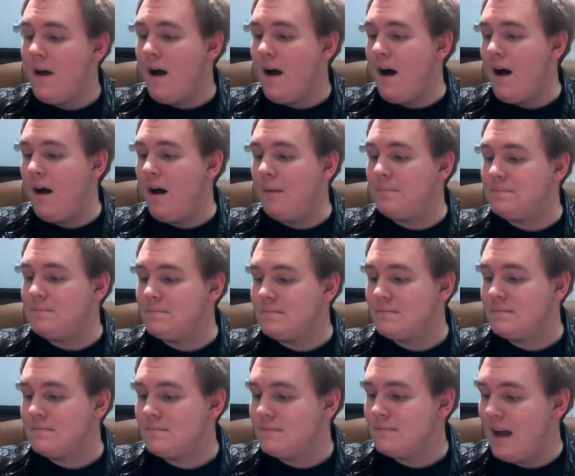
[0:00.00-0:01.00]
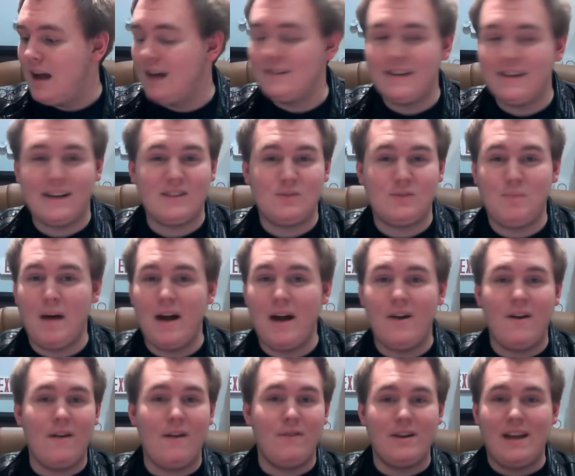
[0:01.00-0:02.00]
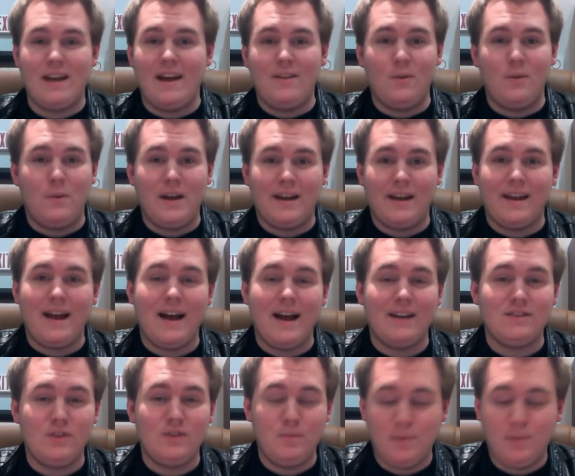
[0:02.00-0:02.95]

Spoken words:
I'll take Aspire every day of the week, guys.